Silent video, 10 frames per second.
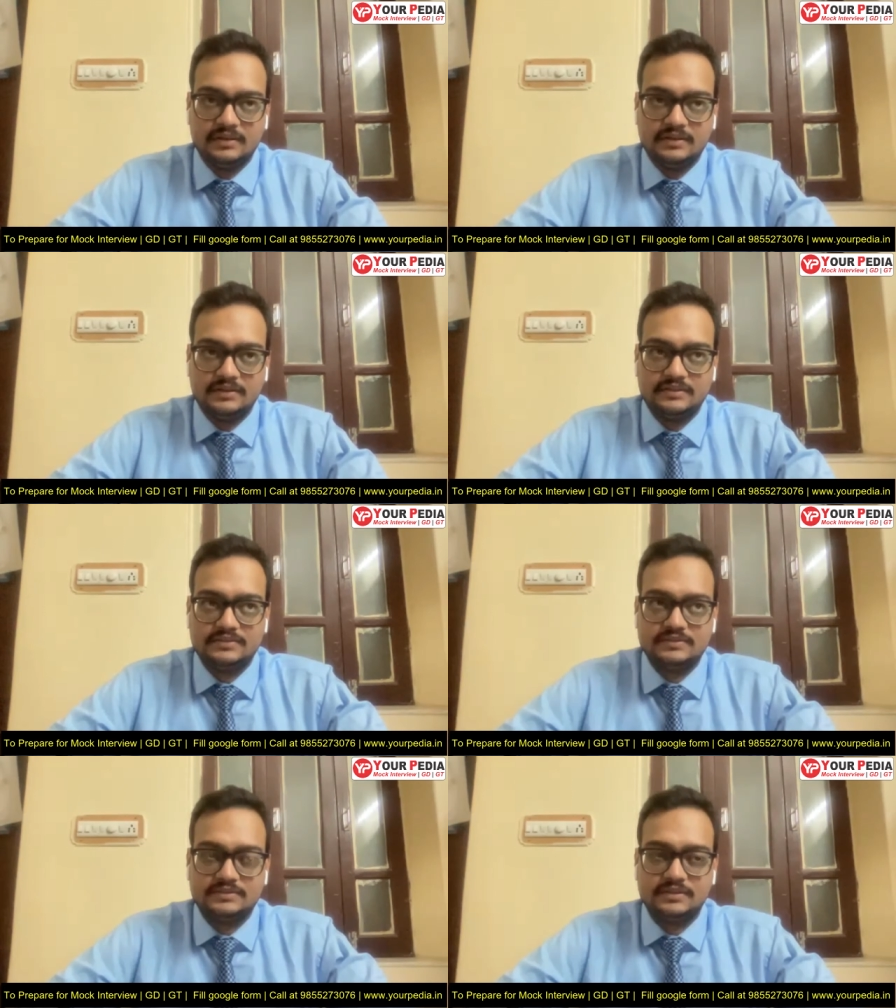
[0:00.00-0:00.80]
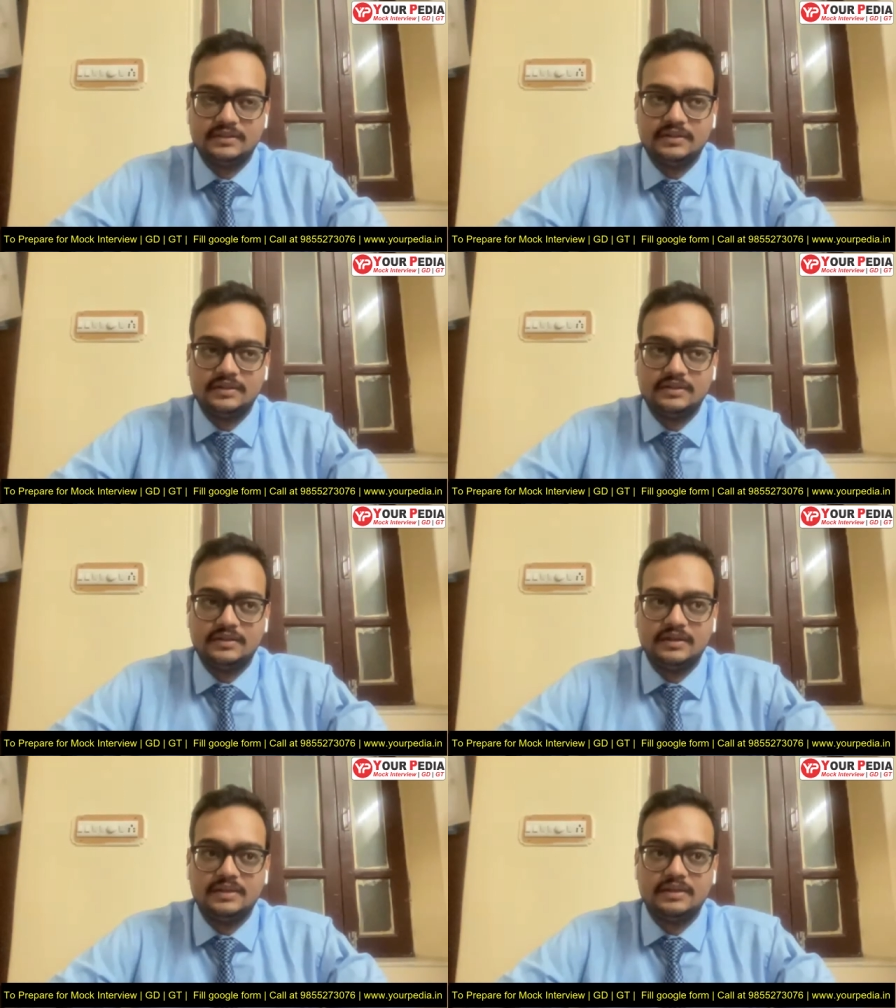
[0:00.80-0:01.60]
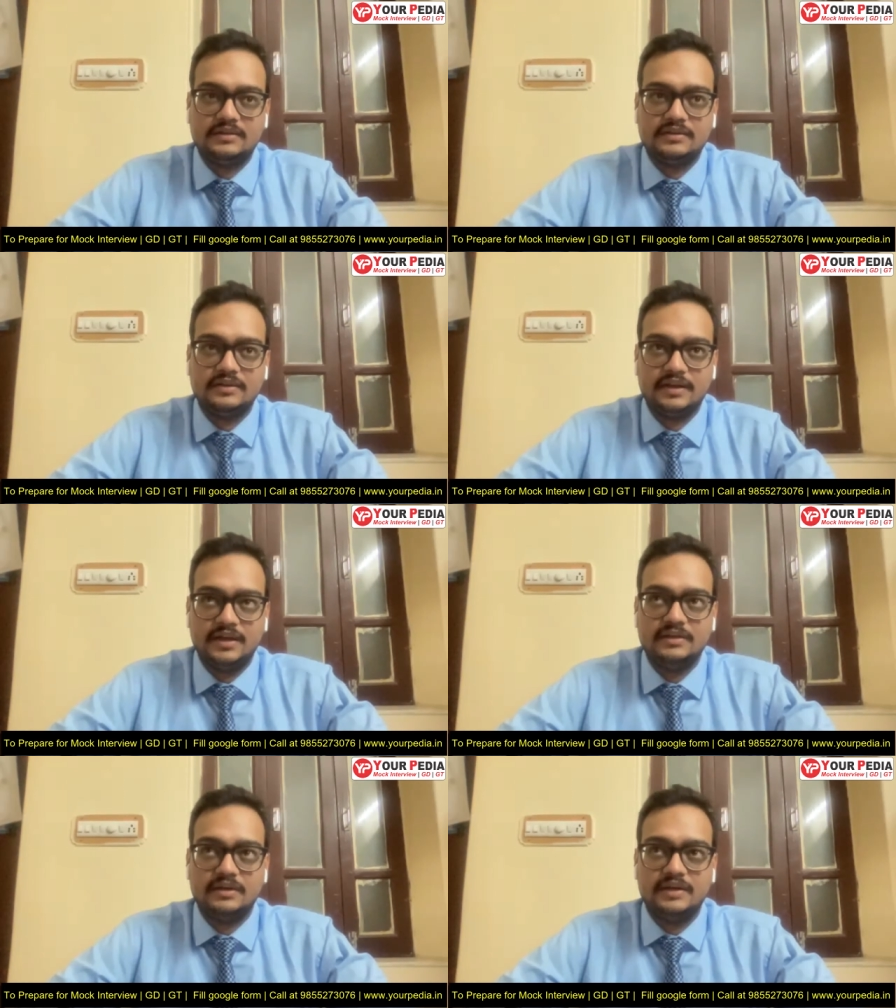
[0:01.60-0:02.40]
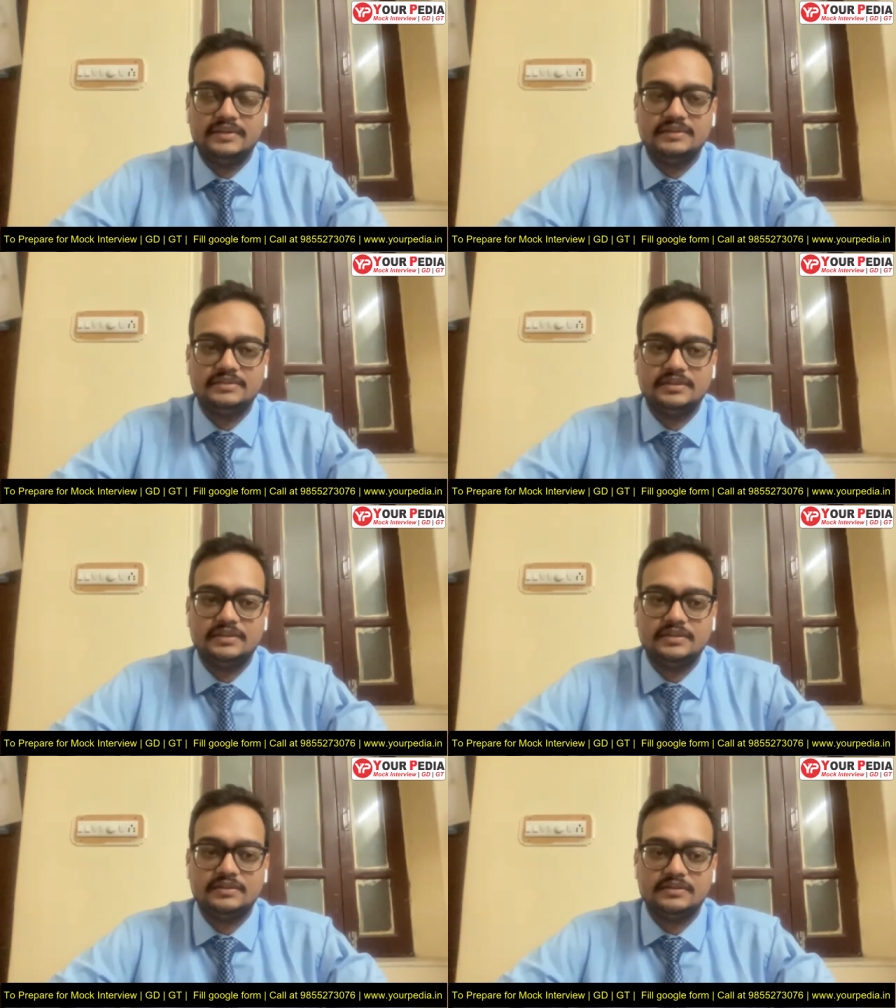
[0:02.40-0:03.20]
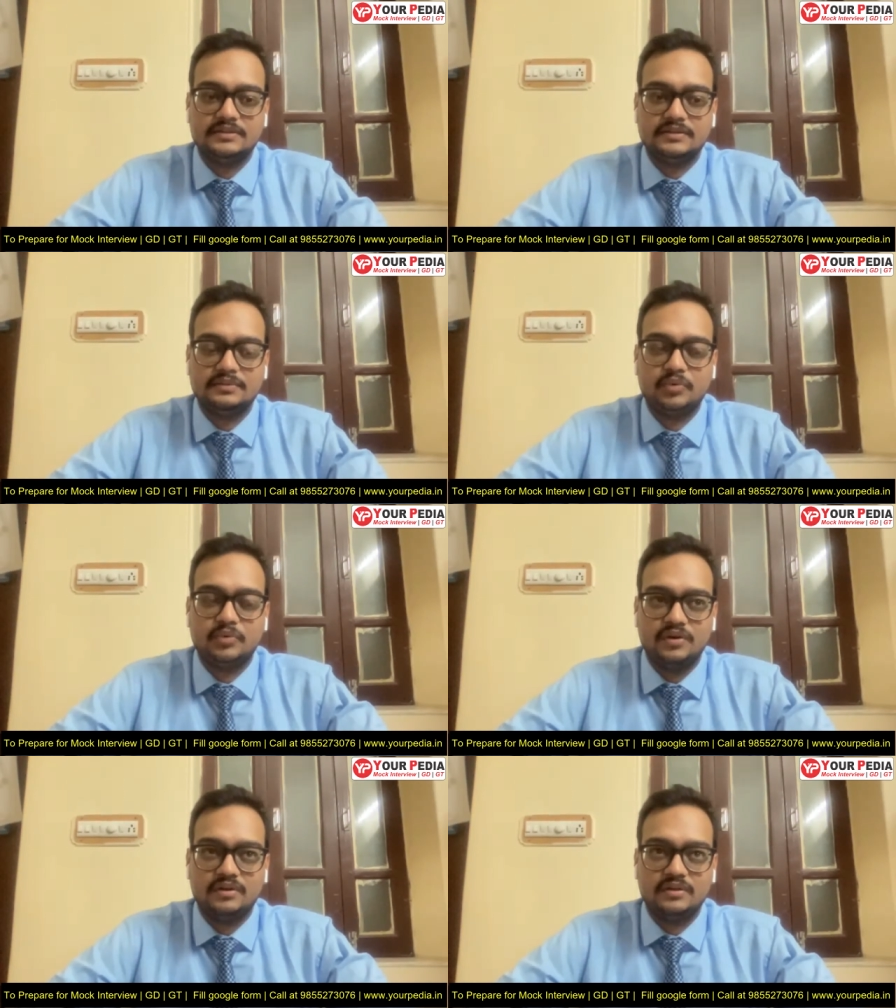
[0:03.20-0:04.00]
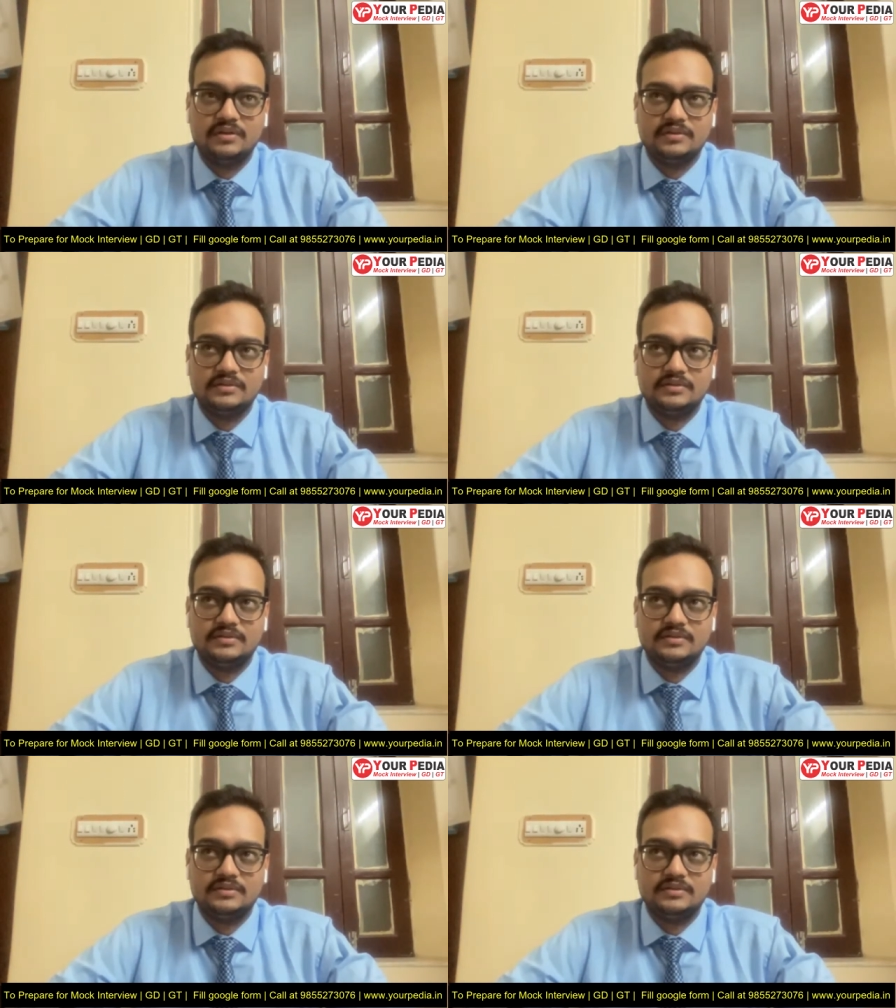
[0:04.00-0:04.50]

Uh, sir, uh, gain. I think sir, uh, product. Uh,